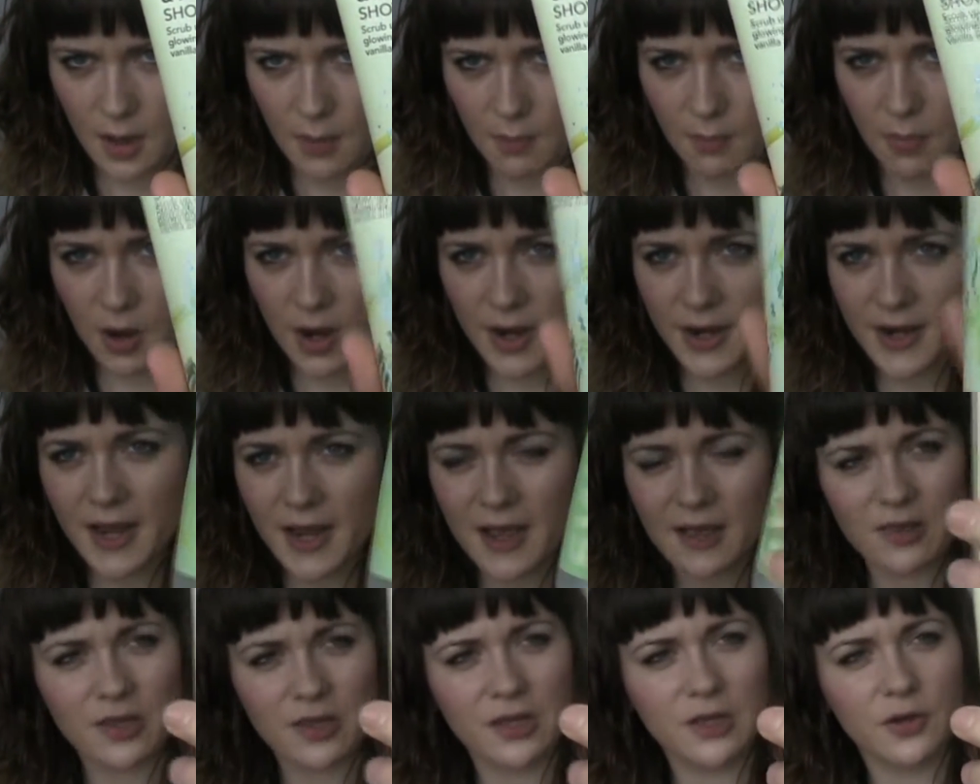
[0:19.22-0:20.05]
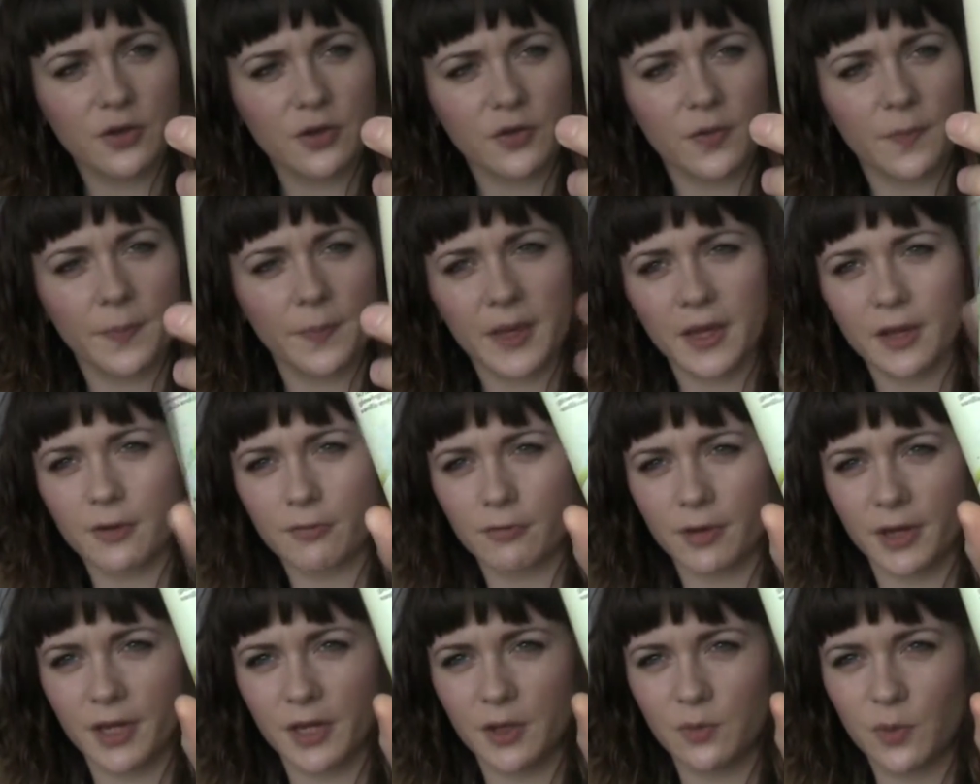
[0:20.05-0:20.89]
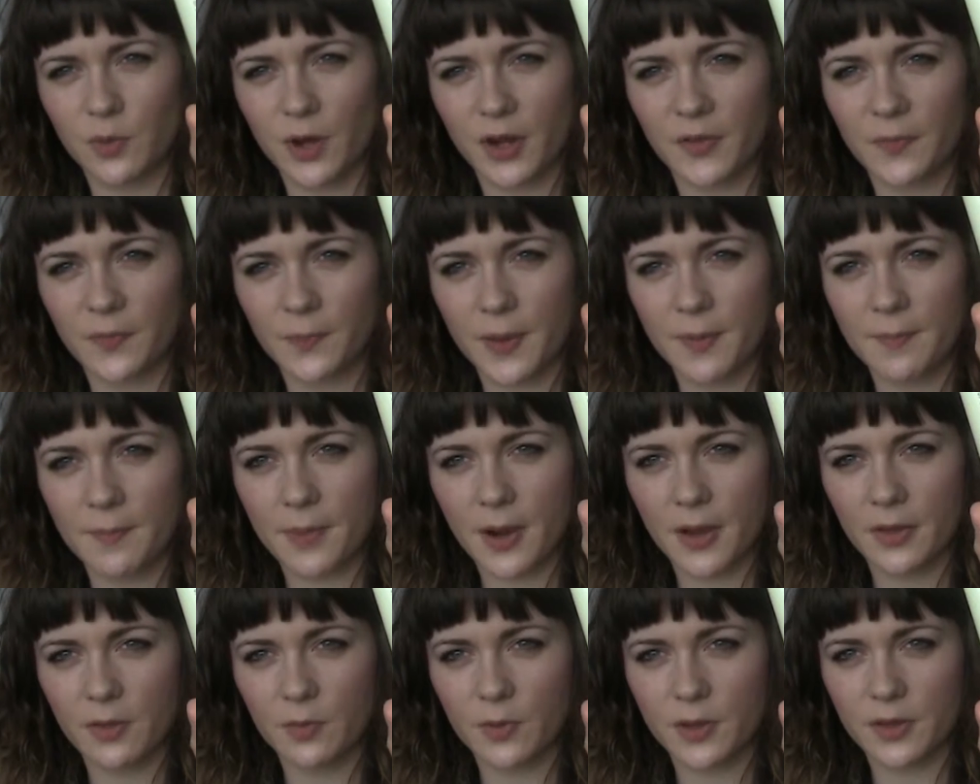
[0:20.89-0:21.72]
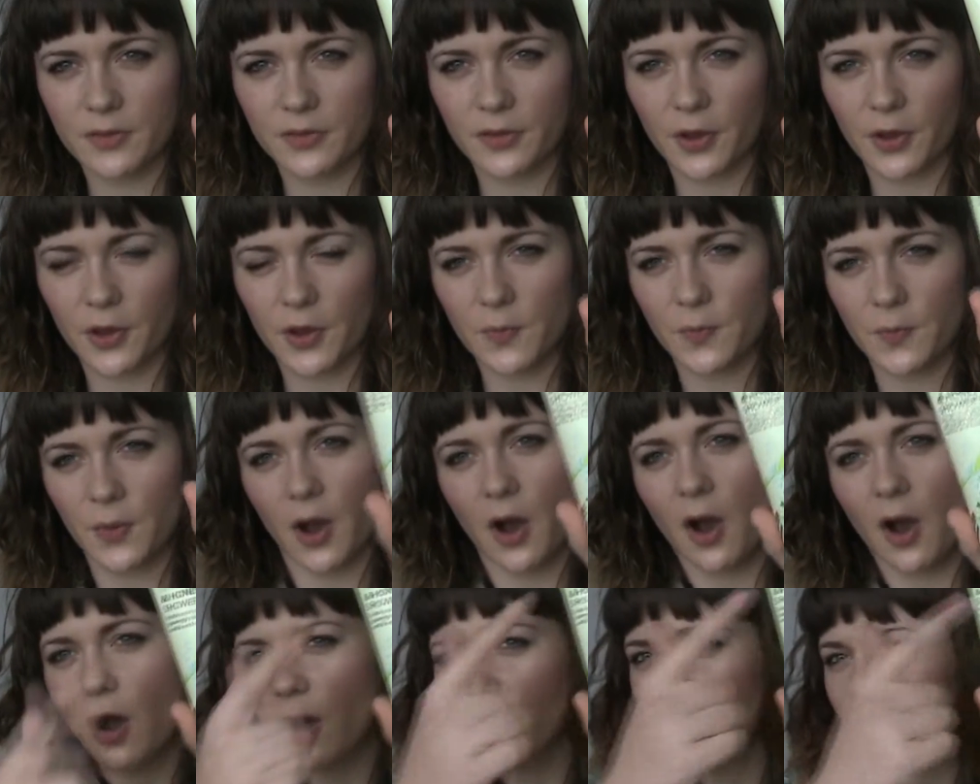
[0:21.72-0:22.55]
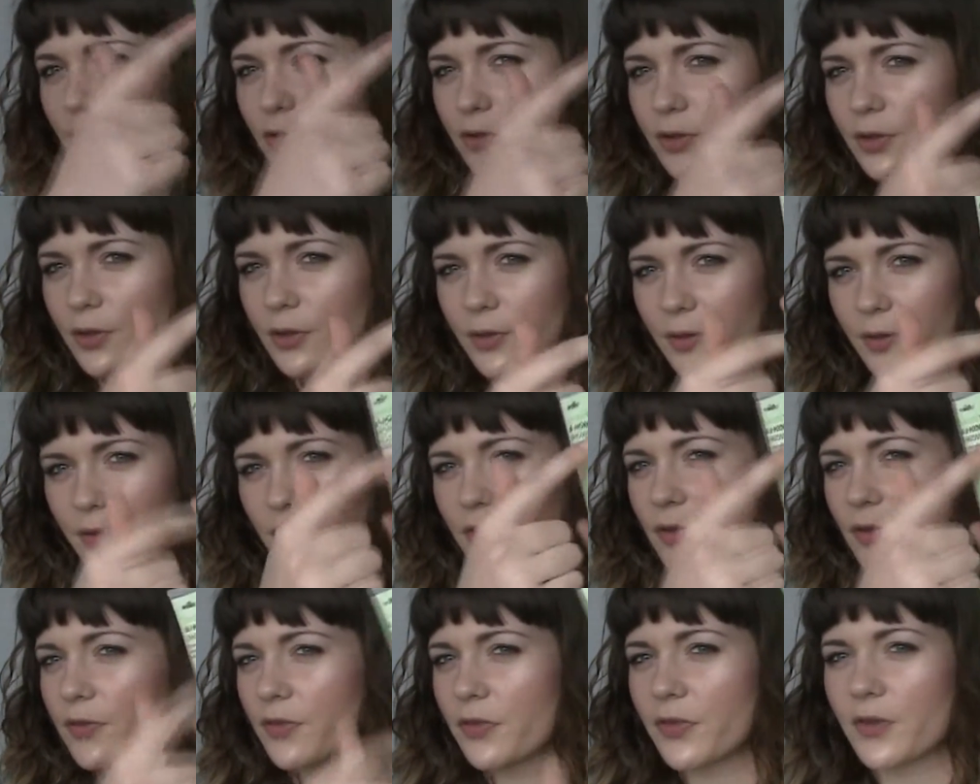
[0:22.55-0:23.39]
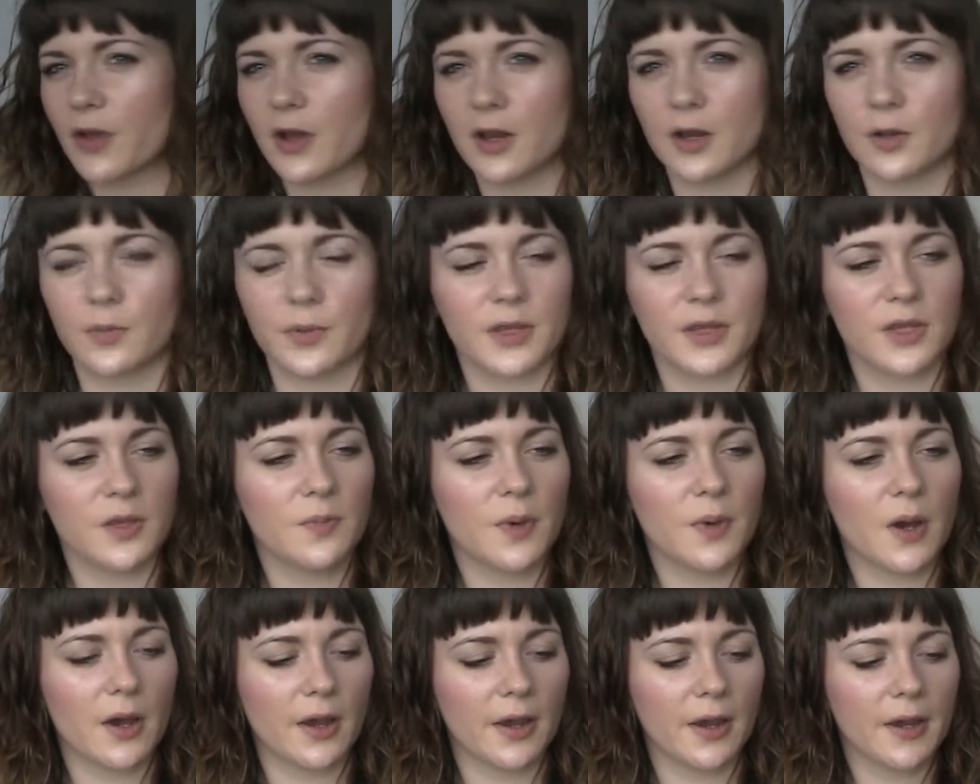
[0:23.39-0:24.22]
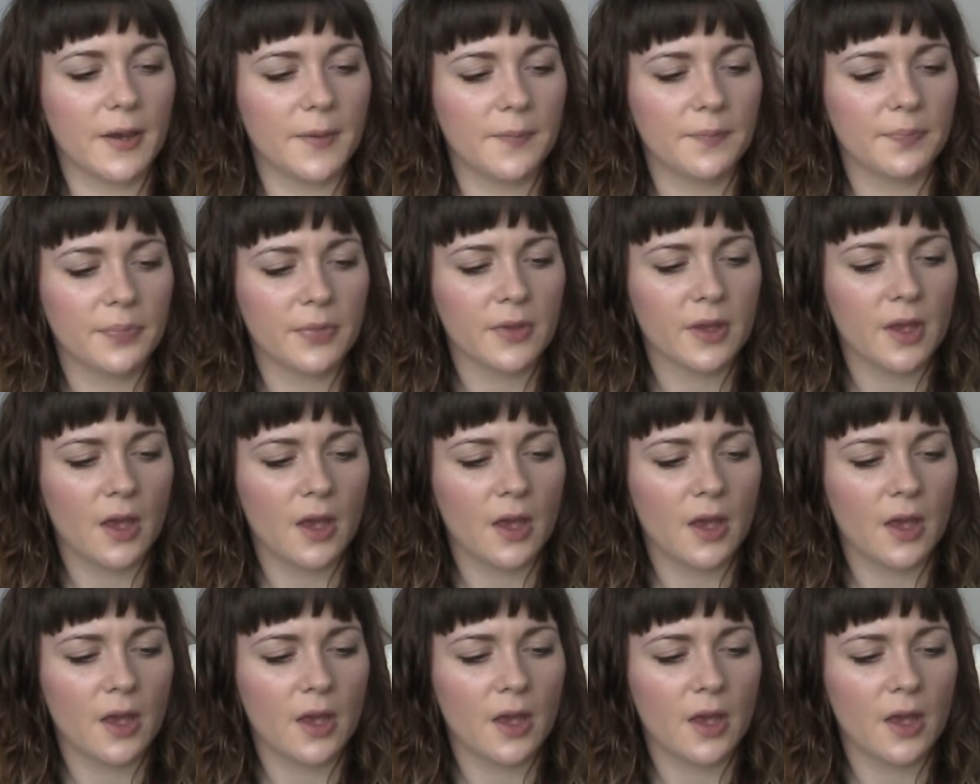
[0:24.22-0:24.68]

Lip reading: Mine actually looks a bit green where it's been by the window, but I assure you it's not this colour when you buy it.